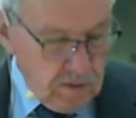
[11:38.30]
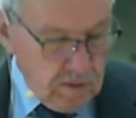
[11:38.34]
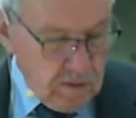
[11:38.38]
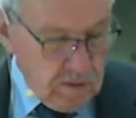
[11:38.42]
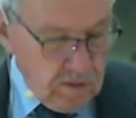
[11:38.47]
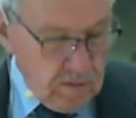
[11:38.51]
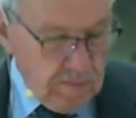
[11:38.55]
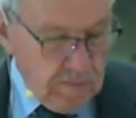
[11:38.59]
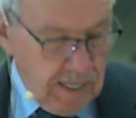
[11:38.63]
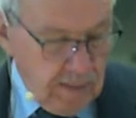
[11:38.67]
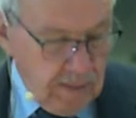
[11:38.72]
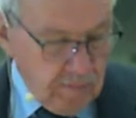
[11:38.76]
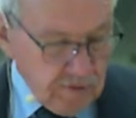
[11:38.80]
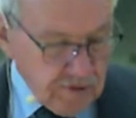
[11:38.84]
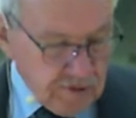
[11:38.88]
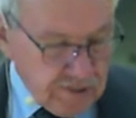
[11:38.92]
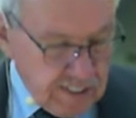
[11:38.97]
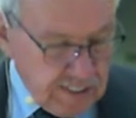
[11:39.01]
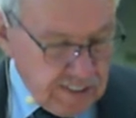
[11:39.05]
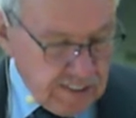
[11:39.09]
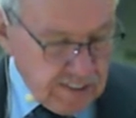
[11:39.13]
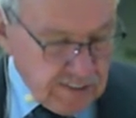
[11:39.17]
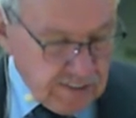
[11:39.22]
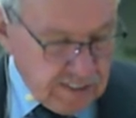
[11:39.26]
The Bible
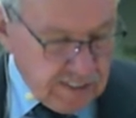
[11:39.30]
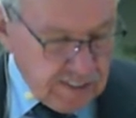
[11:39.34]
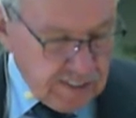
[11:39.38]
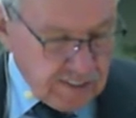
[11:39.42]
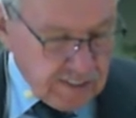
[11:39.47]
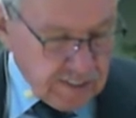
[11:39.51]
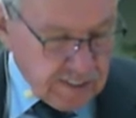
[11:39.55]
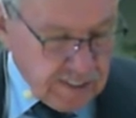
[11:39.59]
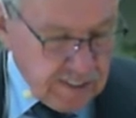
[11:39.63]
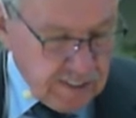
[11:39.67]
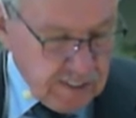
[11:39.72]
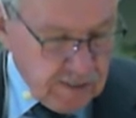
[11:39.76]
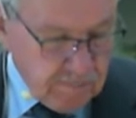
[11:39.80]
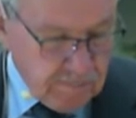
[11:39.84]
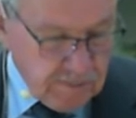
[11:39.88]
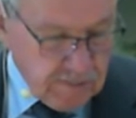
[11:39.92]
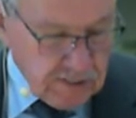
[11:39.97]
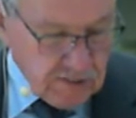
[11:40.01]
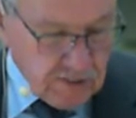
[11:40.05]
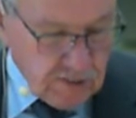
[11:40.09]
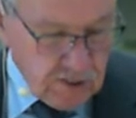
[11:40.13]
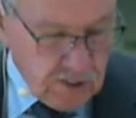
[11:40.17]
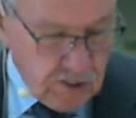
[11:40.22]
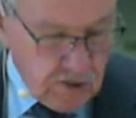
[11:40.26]
says, this cup
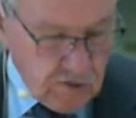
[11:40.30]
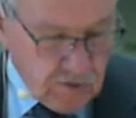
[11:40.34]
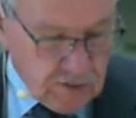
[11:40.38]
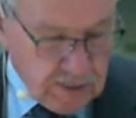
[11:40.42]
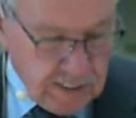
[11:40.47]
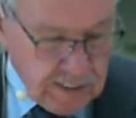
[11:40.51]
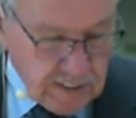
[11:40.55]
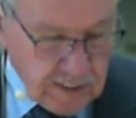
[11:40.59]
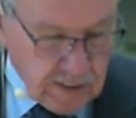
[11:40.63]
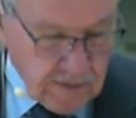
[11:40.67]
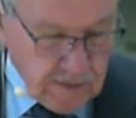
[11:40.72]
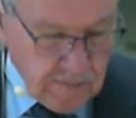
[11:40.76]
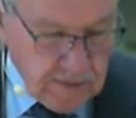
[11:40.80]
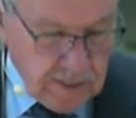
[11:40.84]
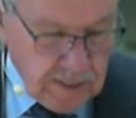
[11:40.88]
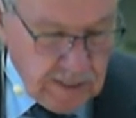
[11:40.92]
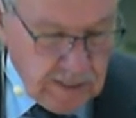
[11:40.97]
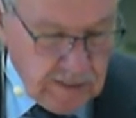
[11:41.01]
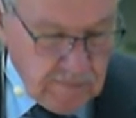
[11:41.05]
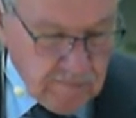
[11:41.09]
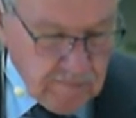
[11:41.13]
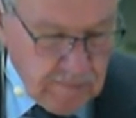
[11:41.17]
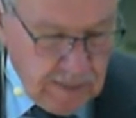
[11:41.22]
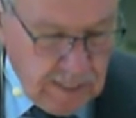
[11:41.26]
is the New Testament
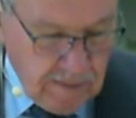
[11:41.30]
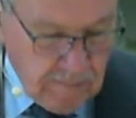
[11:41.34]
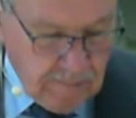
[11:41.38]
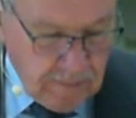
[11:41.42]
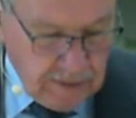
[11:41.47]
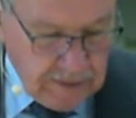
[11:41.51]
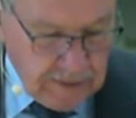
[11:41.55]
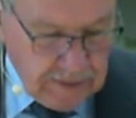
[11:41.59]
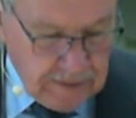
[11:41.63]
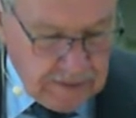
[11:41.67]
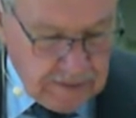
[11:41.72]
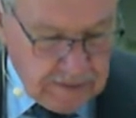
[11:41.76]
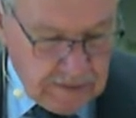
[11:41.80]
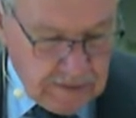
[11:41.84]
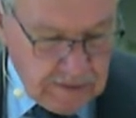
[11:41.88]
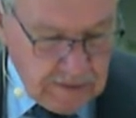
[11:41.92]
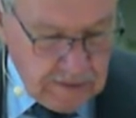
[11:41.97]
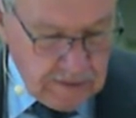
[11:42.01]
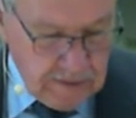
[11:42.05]
in my blood.